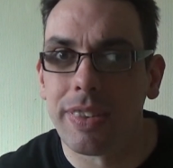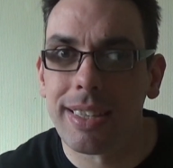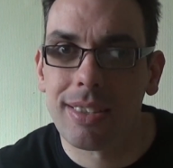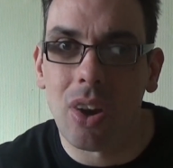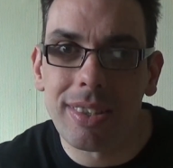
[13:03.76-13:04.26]
of
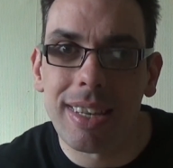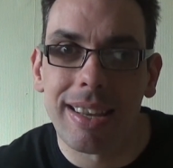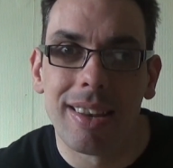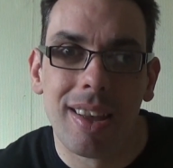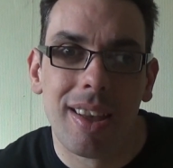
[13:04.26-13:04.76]

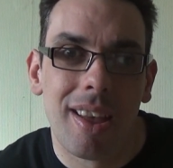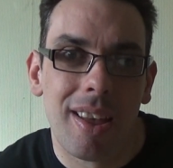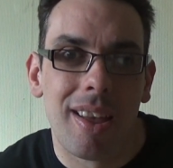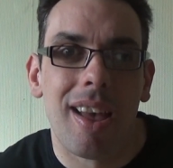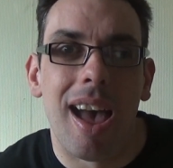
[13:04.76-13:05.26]
exciting
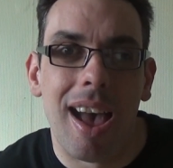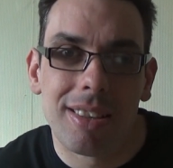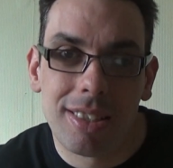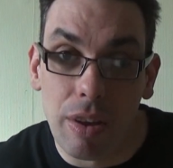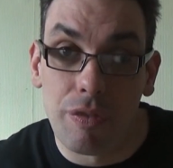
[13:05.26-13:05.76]

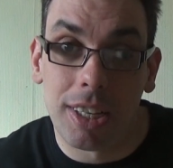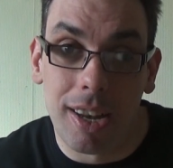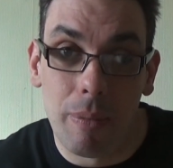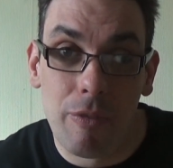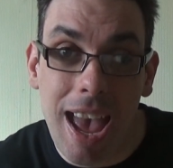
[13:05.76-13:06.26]
stuff to
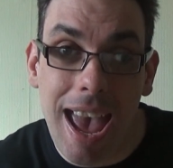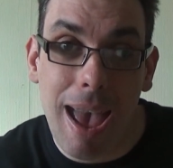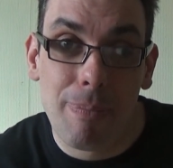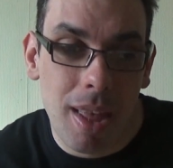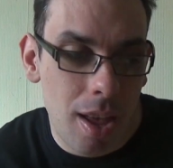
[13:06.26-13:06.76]
come
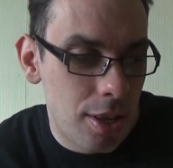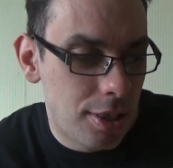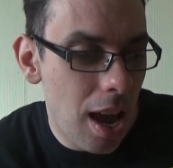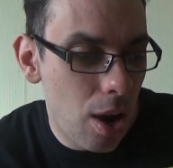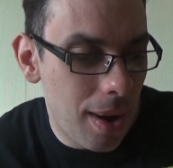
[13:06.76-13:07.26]
there.
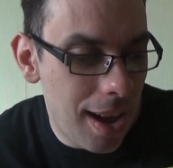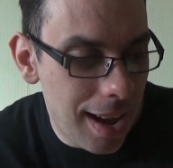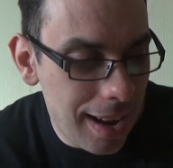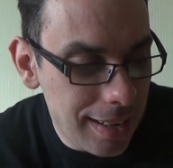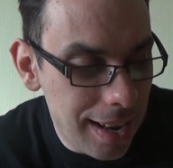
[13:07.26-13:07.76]
So,
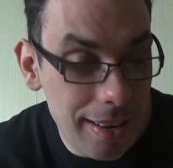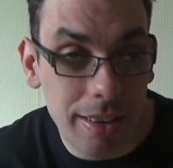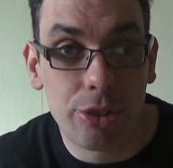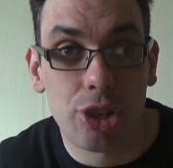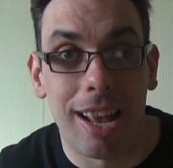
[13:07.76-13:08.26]
in a
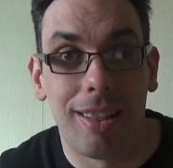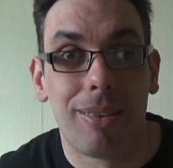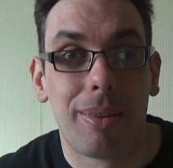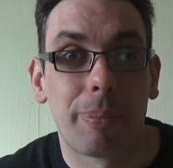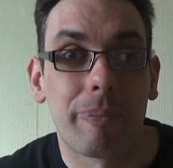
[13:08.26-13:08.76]
nutshell,
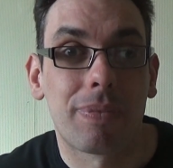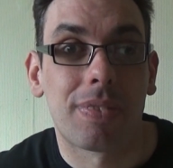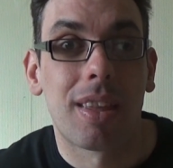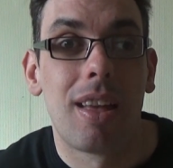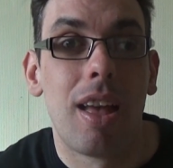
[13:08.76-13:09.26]

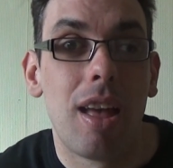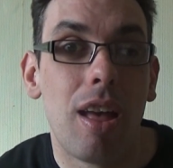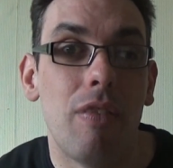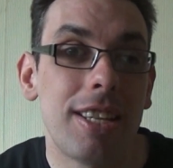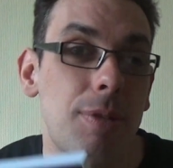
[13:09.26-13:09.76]

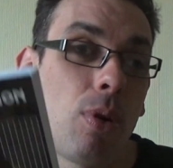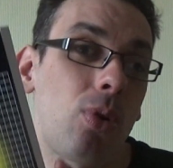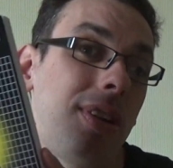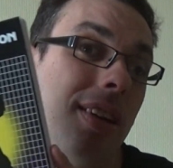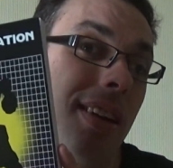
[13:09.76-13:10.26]
this
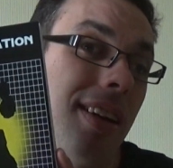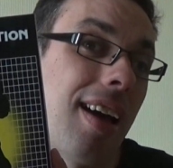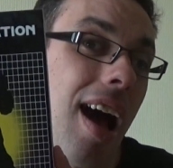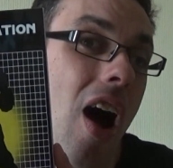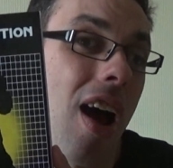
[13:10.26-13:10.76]
book
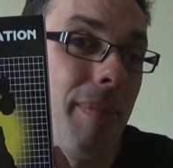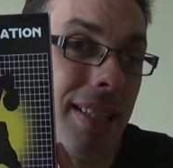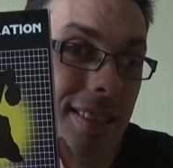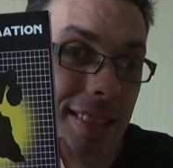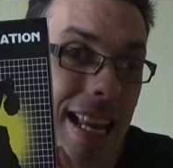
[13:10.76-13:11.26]
I am
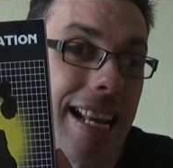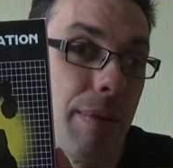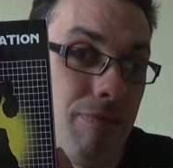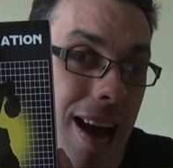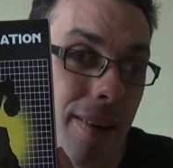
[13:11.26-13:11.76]
insanely
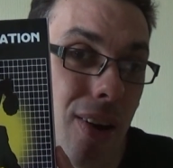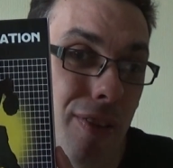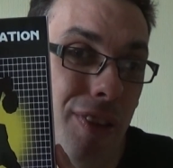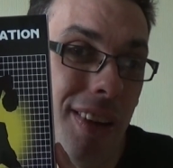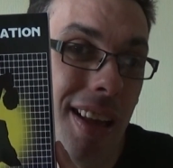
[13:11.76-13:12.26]
proud of.